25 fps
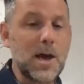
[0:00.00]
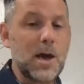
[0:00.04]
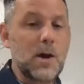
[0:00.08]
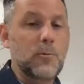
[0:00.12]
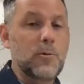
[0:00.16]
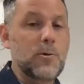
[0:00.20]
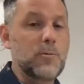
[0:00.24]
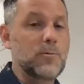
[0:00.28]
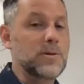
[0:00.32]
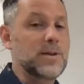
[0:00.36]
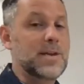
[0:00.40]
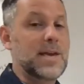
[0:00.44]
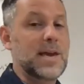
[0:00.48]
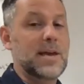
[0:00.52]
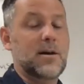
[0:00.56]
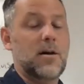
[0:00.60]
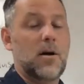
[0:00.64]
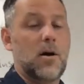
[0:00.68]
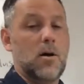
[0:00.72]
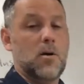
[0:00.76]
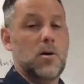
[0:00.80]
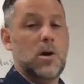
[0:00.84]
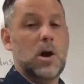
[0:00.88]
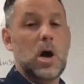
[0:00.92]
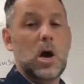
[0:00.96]
we would get
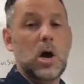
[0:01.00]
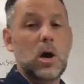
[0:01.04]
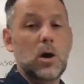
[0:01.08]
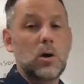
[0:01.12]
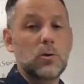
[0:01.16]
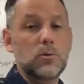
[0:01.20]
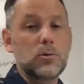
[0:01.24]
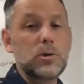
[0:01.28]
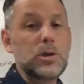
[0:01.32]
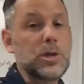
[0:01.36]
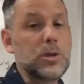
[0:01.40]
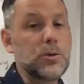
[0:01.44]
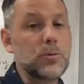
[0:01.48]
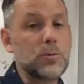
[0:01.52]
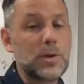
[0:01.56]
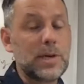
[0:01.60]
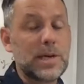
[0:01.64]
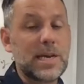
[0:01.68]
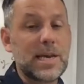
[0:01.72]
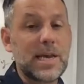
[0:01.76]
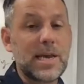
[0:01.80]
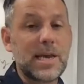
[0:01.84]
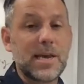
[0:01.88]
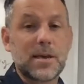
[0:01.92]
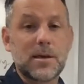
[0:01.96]
our own
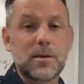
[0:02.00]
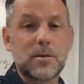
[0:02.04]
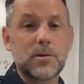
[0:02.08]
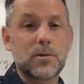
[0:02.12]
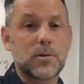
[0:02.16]
unique